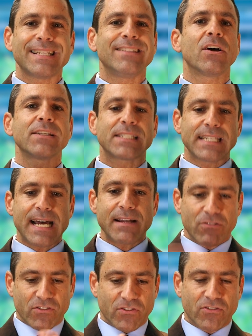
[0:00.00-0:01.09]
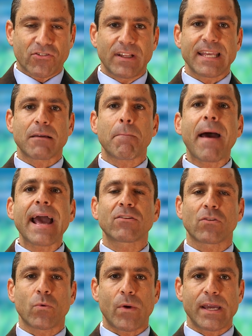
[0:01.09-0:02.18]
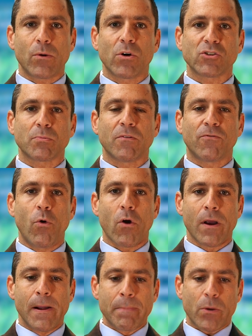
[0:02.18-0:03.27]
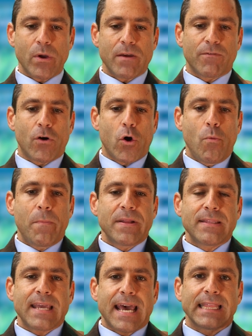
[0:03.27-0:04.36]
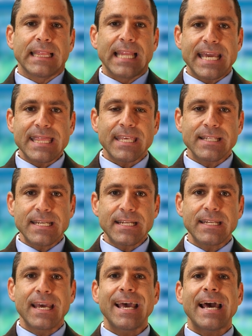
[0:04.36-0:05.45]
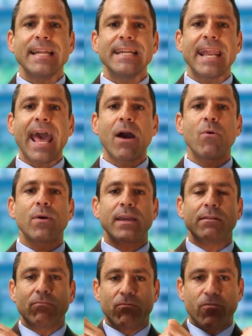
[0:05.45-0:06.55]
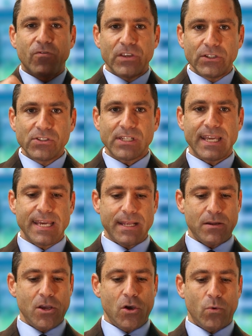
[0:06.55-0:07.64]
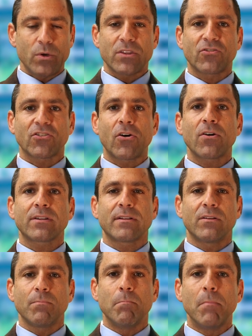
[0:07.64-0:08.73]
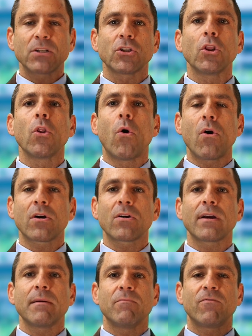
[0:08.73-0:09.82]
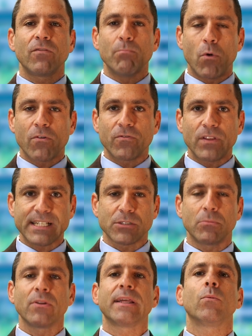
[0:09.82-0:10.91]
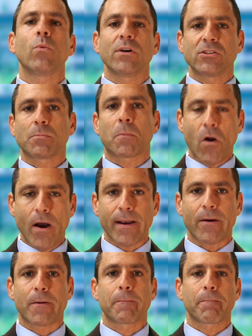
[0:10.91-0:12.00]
It does not sling back to the way it was before. We have opened and lengthened it, and now it fills in with the scar much longer and more flexible than it was prior.